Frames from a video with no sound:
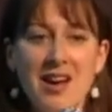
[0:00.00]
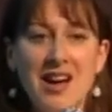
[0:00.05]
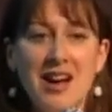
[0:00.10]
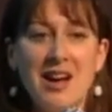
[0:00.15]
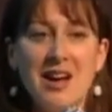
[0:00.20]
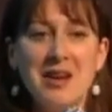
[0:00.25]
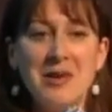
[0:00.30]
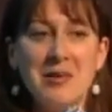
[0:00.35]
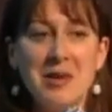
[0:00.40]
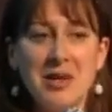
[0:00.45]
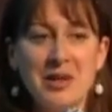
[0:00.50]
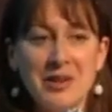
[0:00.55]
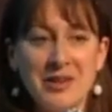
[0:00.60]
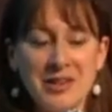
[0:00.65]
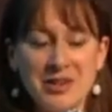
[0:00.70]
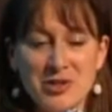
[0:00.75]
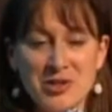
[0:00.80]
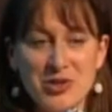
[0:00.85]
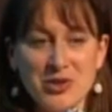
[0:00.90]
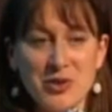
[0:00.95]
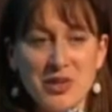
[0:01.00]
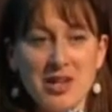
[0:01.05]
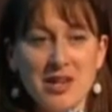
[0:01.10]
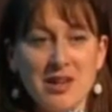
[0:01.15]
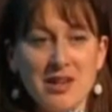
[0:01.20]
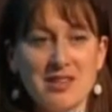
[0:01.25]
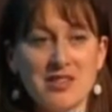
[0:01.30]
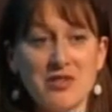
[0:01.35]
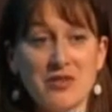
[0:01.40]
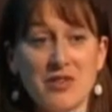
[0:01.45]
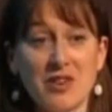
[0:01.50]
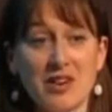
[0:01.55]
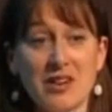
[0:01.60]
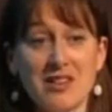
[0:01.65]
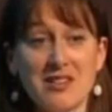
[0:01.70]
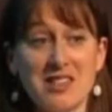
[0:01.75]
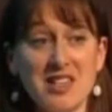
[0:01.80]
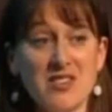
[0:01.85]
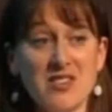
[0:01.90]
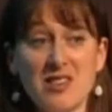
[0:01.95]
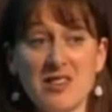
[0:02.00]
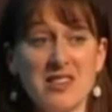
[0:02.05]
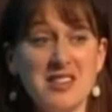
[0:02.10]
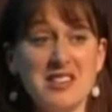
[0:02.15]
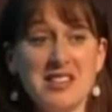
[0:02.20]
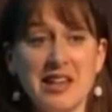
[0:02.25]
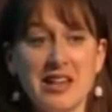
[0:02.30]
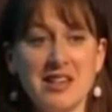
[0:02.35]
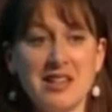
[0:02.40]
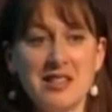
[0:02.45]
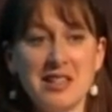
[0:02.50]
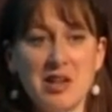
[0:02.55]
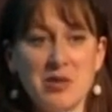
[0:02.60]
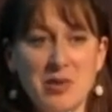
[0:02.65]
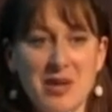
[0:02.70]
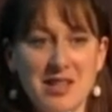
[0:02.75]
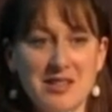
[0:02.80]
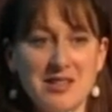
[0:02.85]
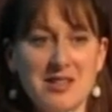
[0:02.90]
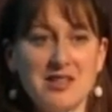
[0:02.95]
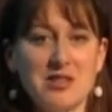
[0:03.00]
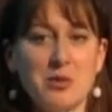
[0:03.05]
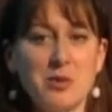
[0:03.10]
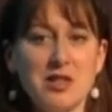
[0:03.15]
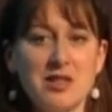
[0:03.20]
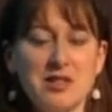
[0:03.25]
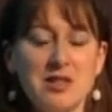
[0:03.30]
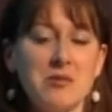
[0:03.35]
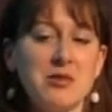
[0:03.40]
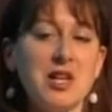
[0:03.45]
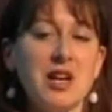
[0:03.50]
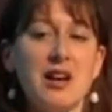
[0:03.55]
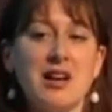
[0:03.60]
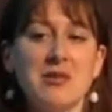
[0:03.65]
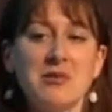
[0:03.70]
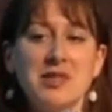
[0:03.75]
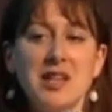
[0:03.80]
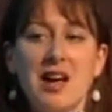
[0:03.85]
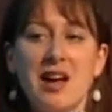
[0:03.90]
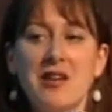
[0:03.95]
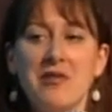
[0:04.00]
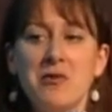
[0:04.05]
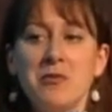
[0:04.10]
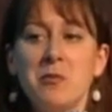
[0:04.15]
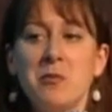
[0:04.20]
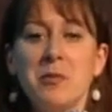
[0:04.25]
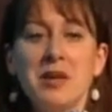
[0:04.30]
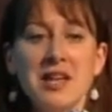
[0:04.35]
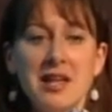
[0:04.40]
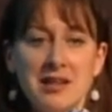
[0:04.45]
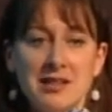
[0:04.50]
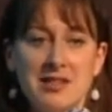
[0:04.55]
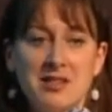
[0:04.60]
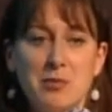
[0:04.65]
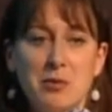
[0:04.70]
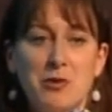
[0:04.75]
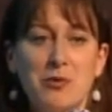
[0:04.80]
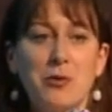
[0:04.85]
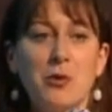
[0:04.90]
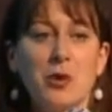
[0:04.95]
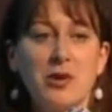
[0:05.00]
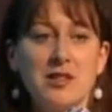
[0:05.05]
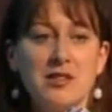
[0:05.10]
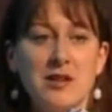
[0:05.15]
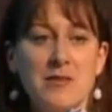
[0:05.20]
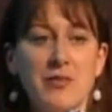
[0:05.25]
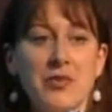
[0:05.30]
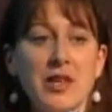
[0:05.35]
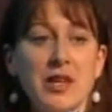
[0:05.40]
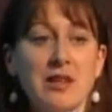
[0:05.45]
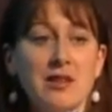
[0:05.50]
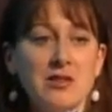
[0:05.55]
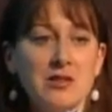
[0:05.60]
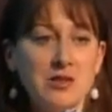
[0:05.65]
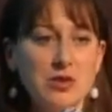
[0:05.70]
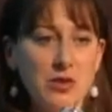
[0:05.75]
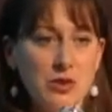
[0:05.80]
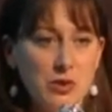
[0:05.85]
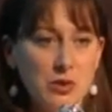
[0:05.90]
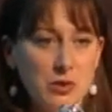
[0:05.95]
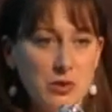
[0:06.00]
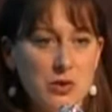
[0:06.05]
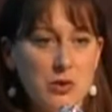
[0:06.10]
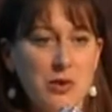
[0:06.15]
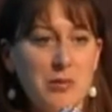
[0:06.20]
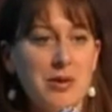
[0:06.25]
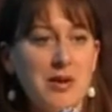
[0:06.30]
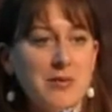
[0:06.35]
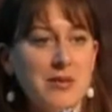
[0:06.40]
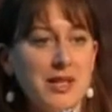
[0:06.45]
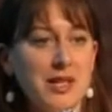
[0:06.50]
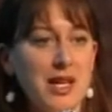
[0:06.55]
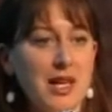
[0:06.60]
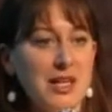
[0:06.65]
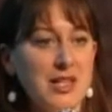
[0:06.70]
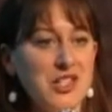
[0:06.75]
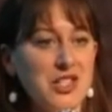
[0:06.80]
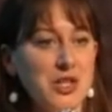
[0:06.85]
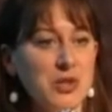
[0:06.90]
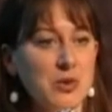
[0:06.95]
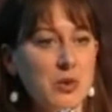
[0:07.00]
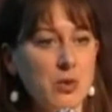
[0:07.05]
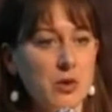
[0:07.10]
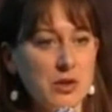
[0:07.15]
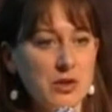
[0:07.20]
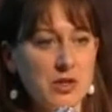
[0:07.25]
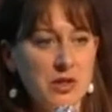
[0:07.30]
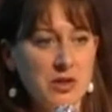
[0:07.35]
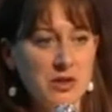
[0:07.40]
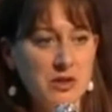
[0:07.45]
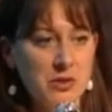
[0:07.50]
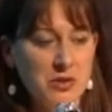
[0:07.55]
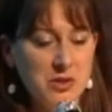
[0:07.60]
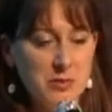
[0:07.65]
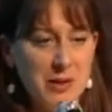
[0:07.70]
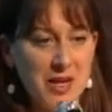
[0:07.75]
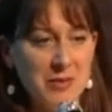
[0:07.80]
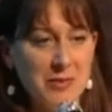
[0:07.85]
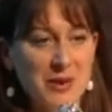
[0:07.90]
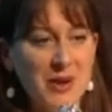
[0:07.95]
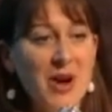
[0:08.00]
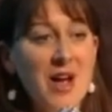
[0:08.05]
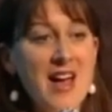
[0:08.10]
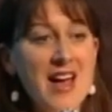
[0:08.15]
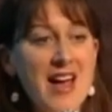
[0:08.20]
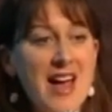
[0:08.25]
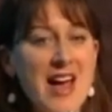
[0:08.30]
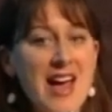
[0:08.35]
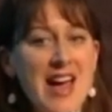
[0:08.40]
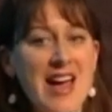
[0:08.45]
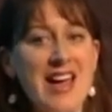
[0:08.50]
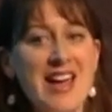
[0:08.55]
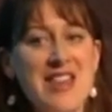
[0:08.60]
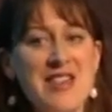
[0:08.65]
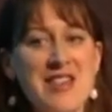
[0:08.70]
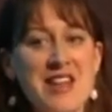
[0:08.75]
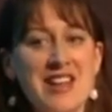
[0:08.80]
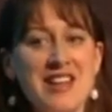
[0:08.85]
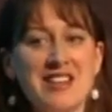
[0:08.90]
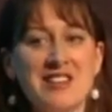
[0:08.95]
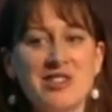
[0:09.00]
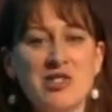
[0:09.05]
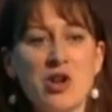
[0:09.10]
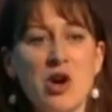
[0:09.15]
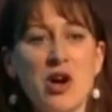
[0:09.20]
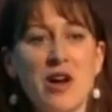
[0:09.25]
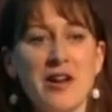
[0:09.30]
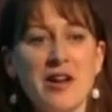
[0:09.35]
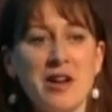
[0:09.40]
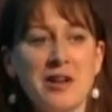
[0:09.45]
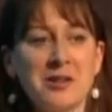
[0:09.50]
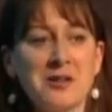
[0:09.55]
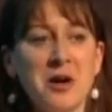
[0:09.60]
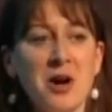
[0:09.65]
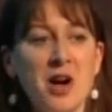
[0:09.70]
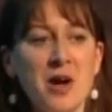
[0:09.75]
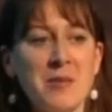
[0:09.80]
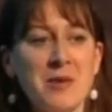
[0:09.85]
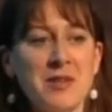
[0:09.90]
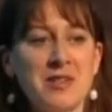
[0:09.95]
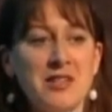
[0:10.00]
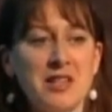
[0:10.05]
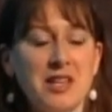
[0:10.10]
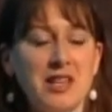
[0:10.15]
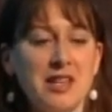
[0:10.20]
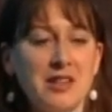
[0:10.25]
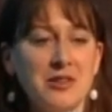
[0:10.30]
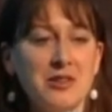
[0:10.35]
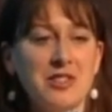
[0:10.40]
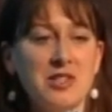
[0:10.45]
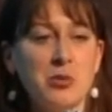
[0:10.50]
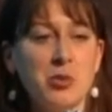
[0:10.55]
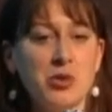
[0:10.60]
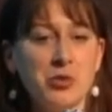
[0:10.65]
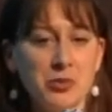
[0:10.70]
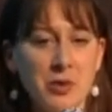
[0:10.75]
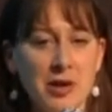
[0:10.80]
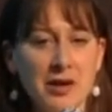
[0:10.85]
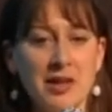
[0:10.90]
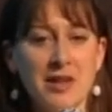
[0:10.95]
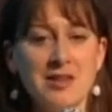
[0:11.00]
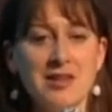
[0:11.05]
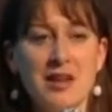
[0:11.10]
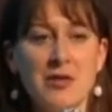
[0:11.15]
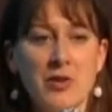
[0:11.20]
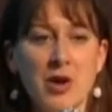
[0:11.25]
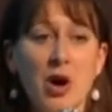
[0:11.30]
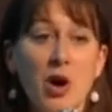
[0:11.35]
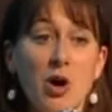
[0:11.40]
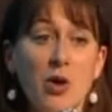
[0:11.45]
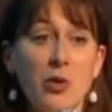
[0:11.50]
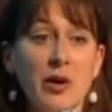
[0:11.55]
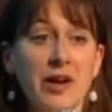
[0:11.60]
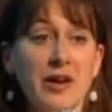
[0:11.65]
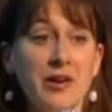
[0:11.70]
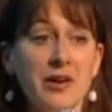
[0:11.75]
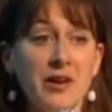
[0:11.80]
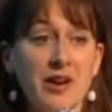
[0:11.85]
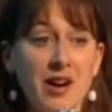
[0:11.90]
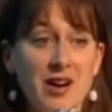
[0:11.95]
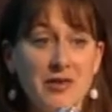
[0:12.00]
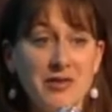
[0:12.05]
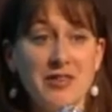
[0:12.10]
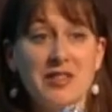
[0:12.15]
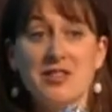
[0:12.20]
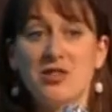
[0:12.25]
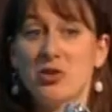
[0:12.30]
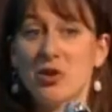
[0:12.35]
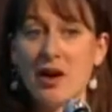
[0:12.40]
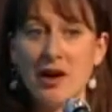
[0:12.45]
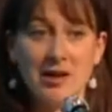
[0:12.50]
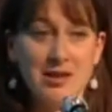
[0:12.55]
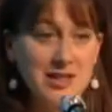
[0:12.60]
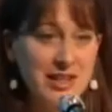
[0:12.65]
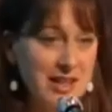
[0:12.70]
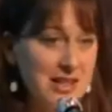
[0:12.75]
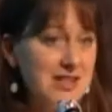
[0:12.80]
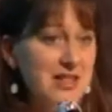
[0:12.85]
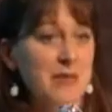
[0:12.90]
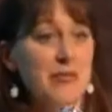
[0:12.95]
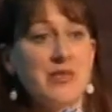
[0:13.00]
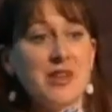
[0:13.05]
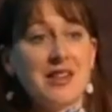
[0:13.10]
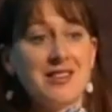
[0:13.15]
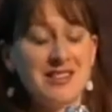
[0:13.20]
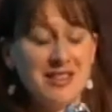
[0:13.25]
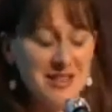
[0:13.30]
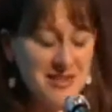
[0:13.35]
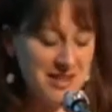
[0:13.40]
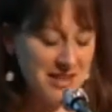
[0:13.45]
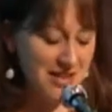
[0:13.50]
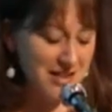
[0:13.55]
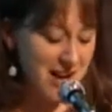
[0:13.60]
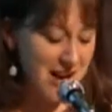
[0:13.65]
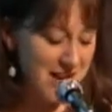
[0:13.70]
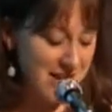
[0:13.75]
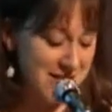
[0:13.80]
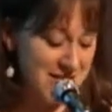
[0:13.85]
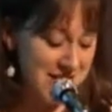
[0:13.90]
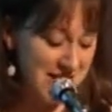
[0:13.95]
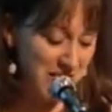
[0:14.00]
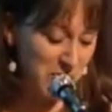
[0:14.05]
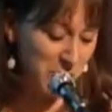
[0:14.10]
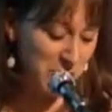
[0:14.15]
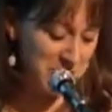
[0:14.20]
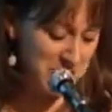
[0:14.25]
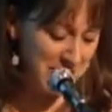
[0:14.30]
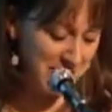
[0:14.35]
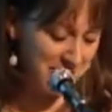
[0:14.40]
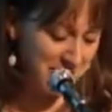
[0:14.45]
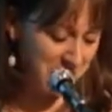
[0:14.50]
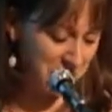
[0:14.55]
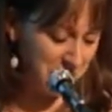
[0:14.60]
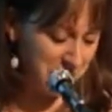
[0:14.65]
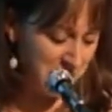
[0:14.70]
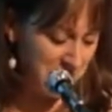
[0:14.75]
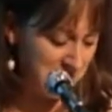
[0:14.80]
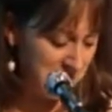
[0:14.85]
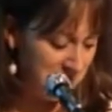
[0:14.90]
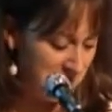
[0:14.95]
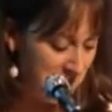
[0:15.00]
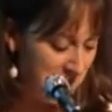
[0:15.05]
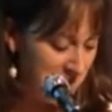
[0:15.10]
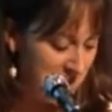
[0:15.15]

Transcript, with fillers: um, in our industry, as far as even on a day to day basis, we sometimes have minutes before something is due to a publication or to the newspaper. And it's not uncommon to hear someone running down the hallway in our office trying to get something done like that. And that's what makes it fun.